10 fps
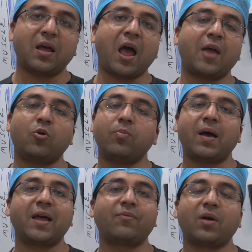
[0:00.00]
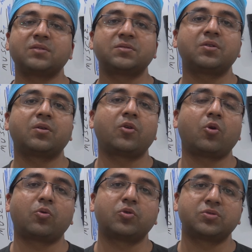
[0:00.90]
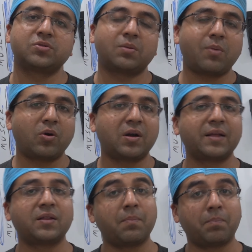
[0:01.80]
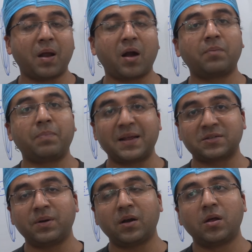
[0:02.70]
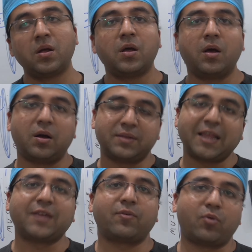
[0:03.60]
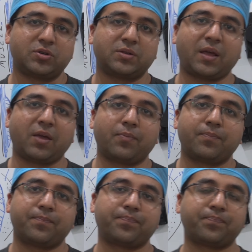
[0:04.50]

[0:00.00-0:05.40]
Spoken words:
I hope I have answered your questions about like the implant placement. Thank you so much. Thank you.